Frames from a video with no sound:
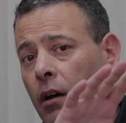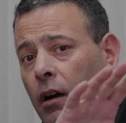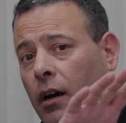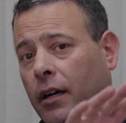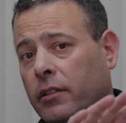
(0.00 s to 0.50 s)

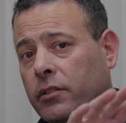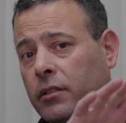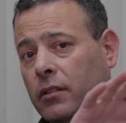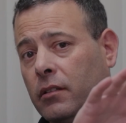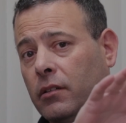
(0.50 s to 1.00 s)

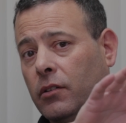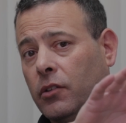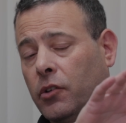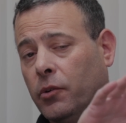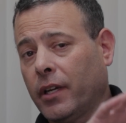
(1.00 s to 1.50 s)
us
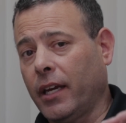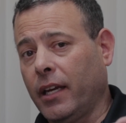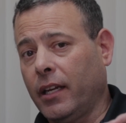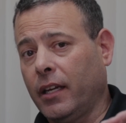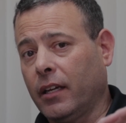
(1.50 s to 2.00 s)

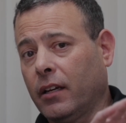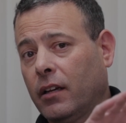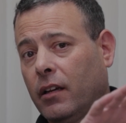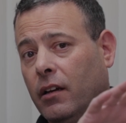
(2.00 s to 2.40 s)
creating